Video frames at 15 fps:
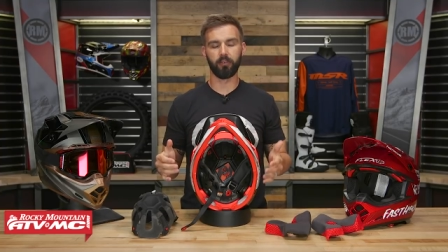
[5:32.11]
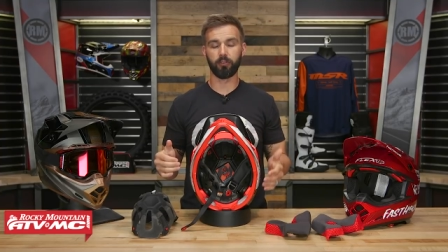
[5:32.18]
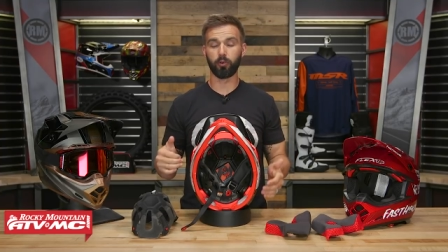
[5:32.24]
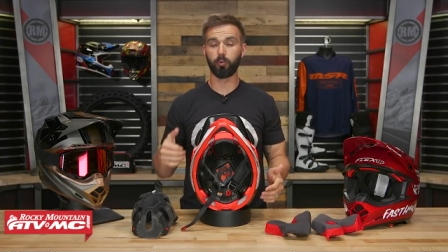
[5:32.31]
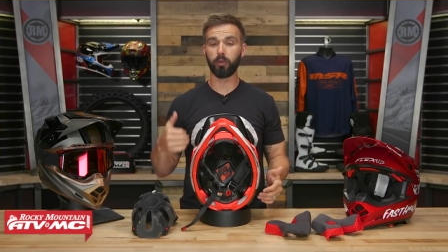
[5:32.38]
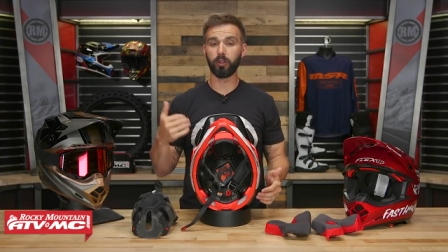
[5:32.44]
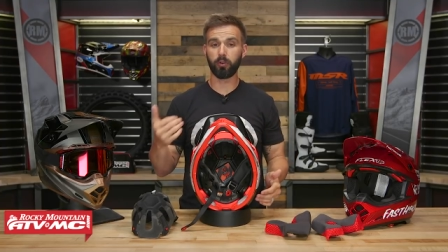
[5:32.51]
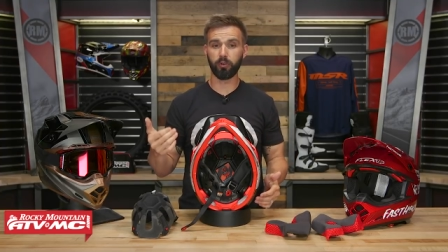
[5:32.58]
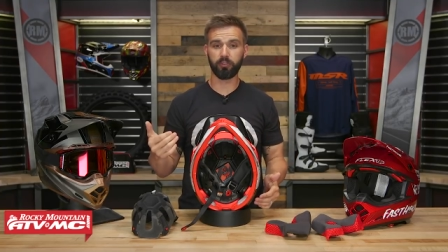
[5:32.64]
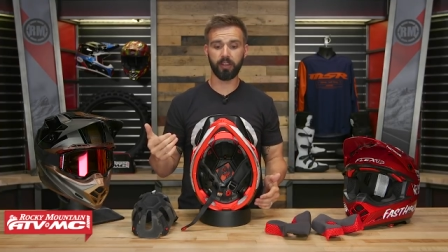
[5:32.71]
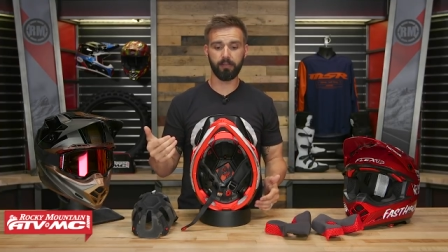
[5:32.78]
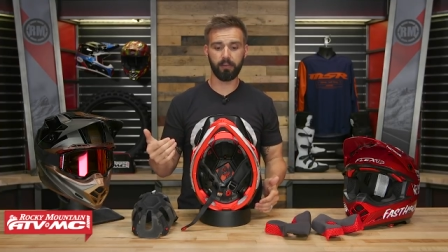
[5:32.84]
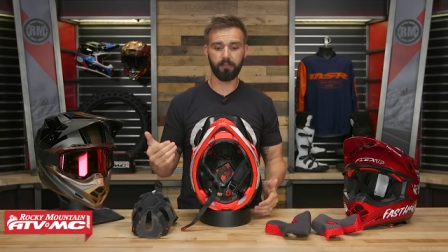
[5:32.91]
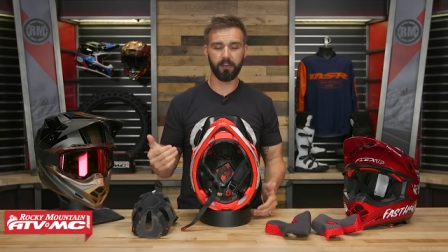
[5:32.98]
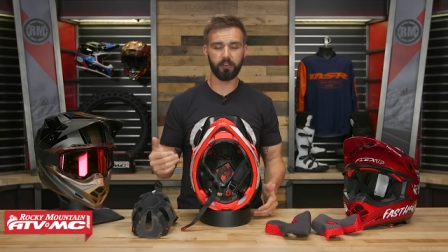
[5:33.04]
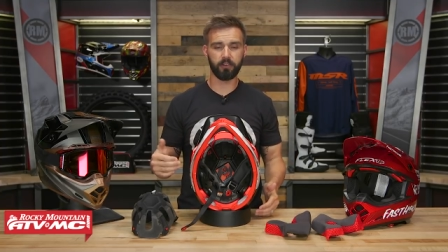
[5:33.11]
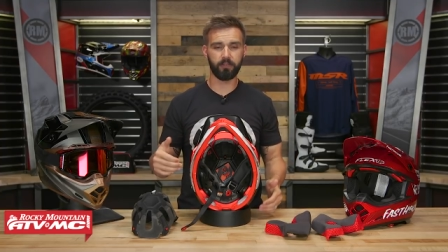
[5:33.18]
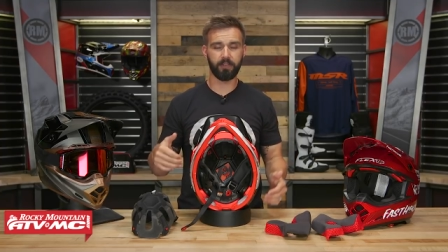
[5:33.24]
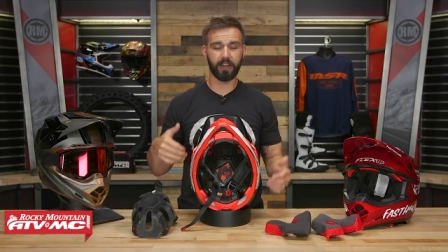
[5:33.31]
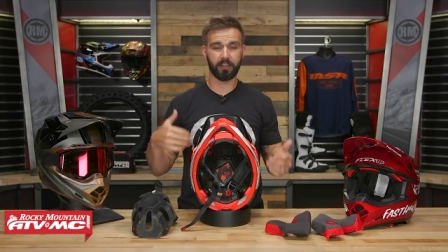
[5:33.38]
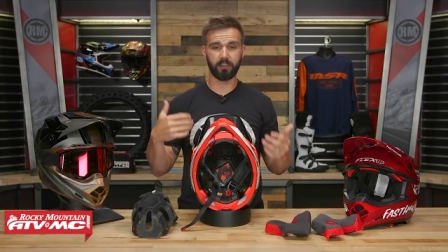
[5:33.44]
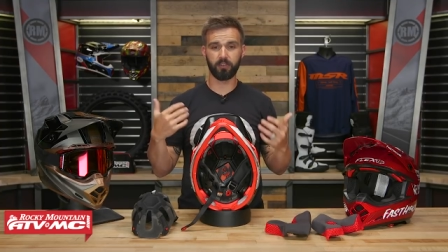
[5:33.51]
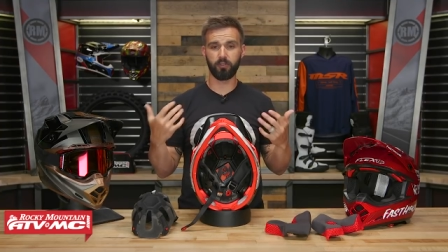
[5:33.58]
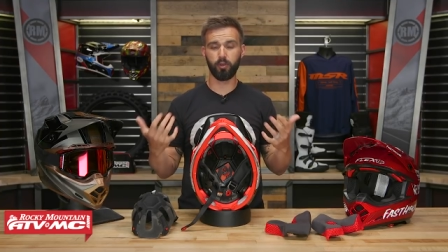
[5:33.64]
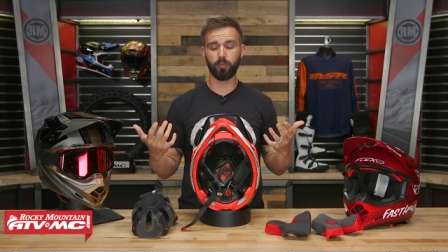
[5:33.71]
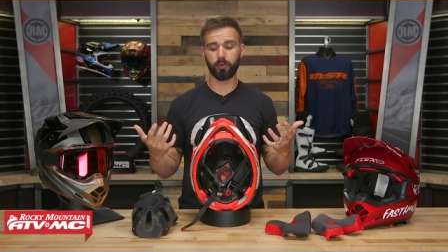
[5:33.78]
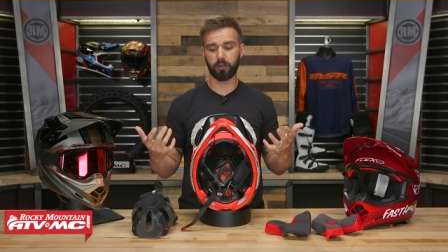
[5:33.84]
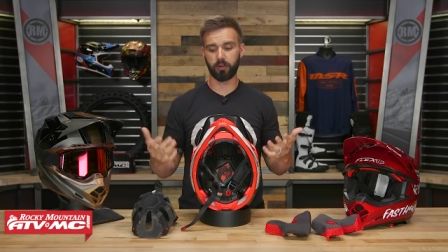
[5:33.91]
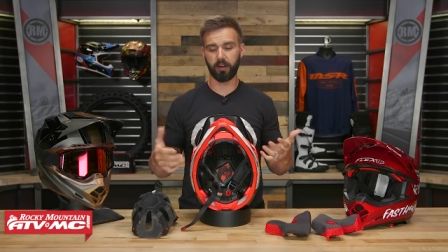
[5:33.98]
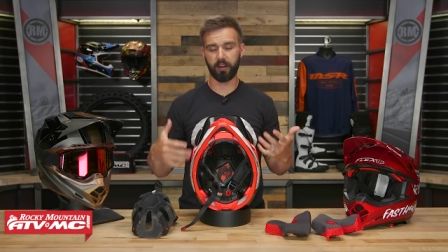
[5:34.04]
So it's a really cool safety feature. In fact, in
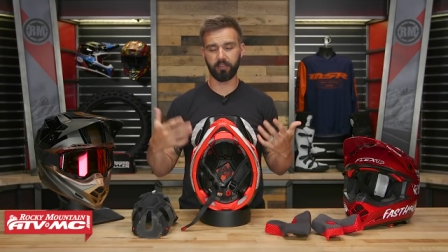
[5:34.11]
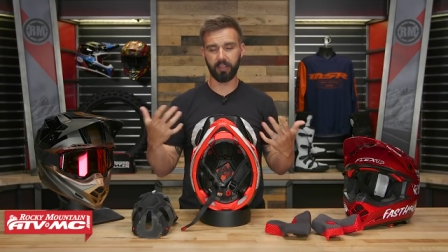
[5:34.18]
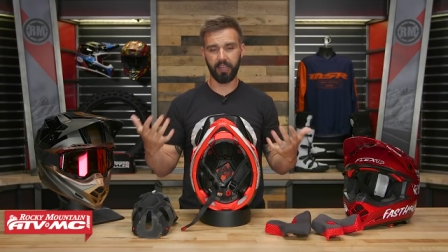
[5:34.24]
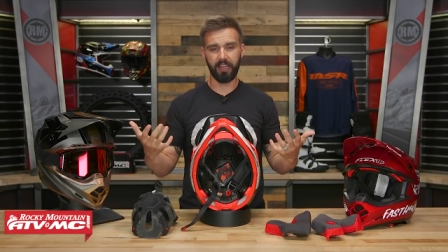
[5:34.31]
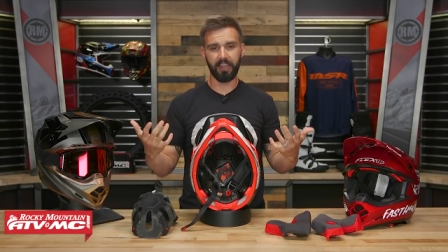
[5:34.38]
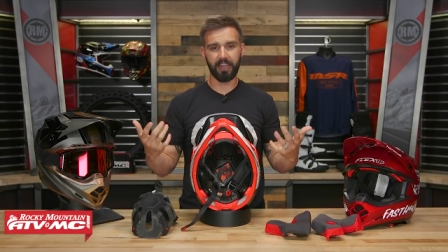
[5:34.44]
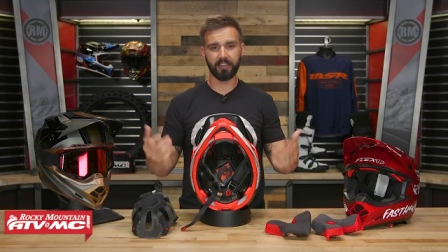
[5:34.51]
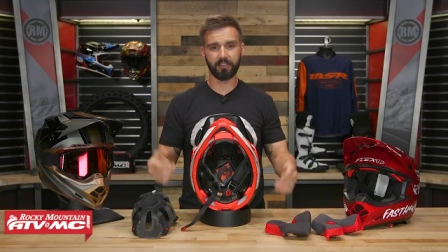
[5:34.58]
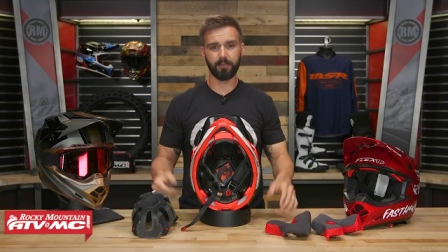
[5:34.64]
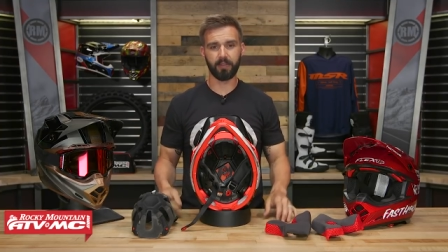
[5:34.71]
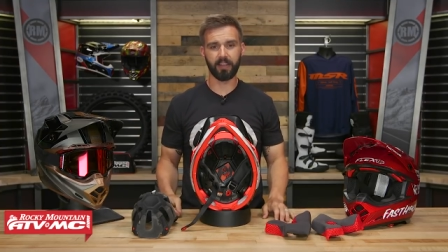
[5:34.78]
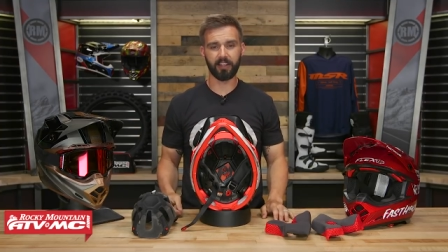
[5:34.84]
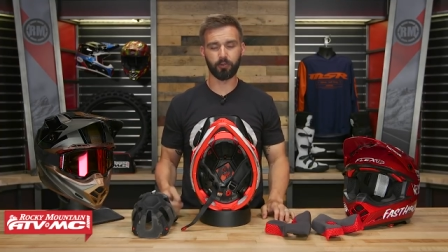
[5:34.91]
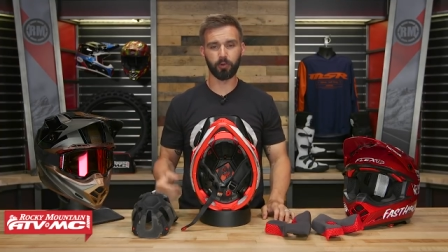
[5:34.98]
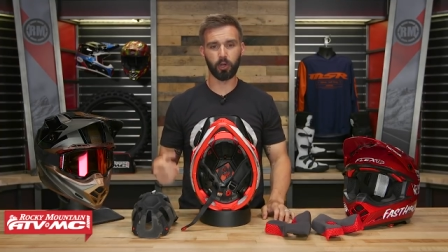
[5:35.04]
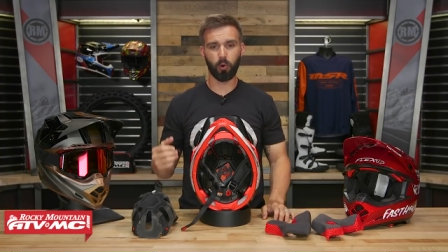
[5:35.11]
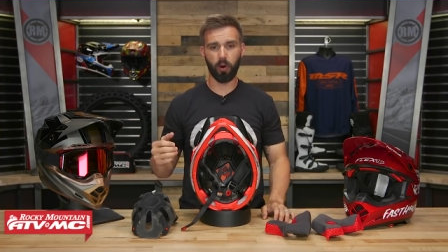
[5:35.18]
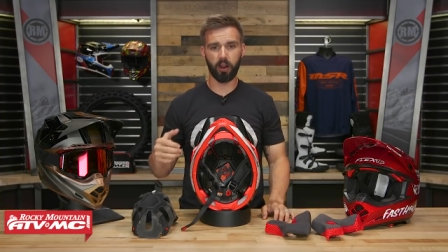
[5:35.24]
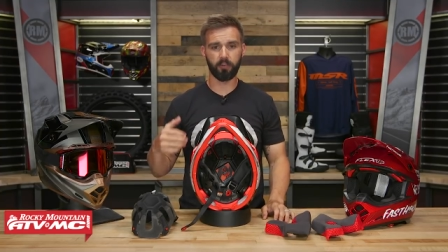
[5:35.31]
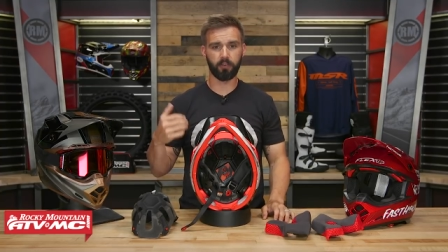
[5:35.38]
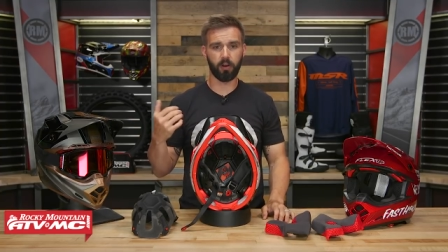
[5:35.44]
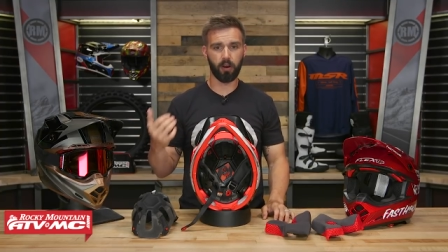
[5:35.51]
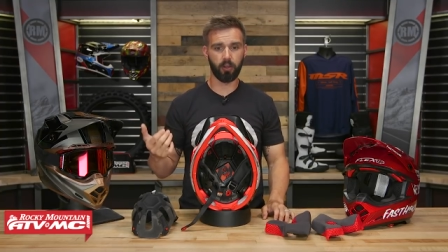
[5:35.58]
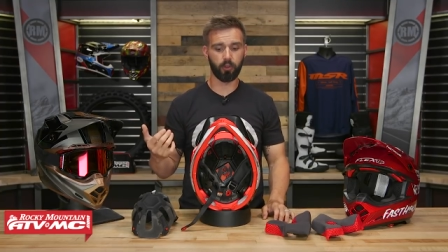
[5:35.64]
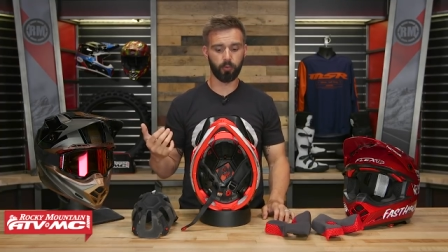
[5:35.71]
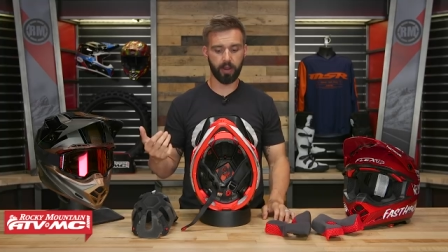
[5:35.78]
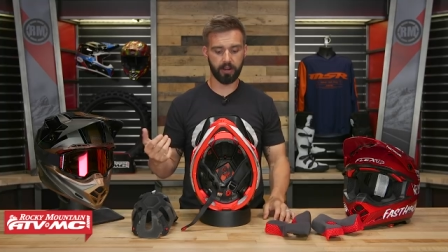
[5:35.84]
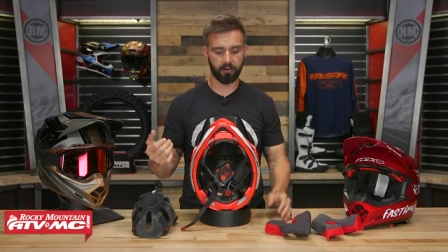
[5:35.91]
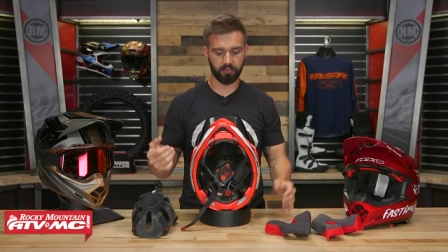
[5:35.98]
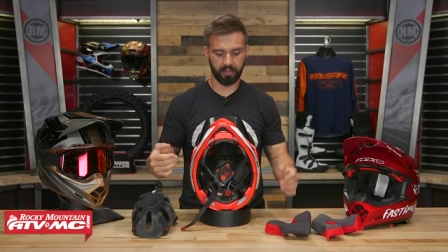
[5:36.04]
Supercross, it's something that's required for all the
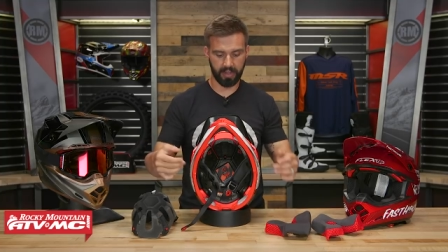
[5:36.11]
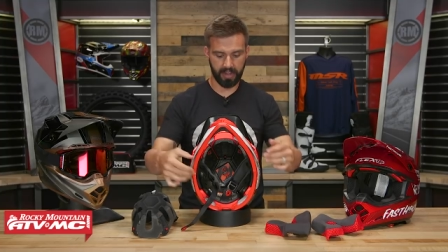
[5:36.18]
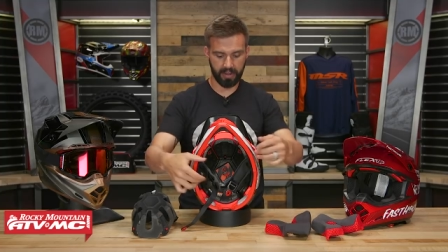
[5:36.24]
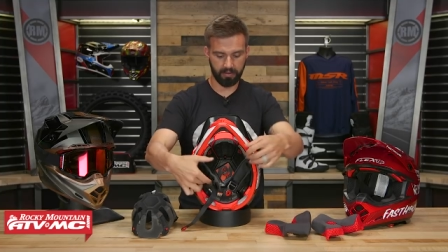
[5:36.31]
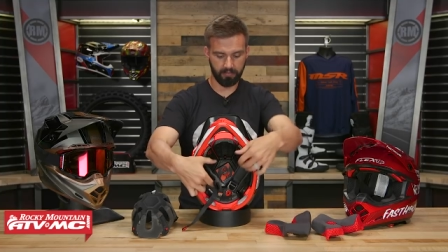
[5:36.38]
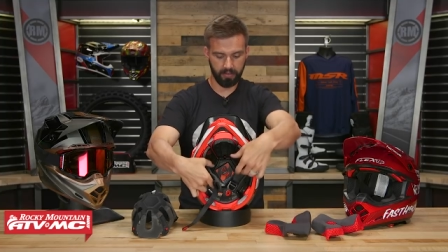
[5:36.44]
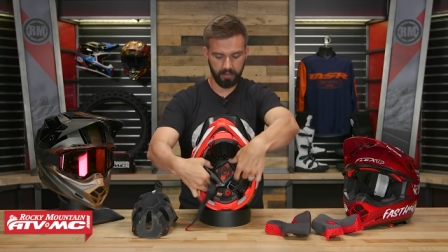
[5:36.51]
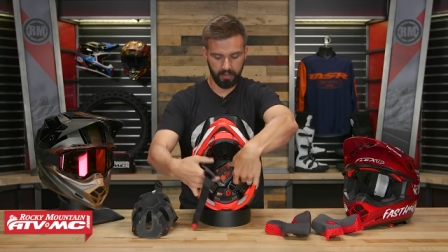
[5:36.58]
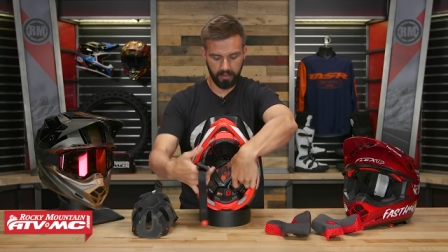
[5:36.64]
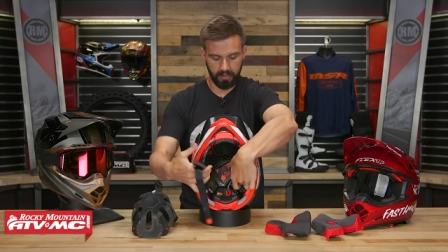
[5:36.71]
riders to have.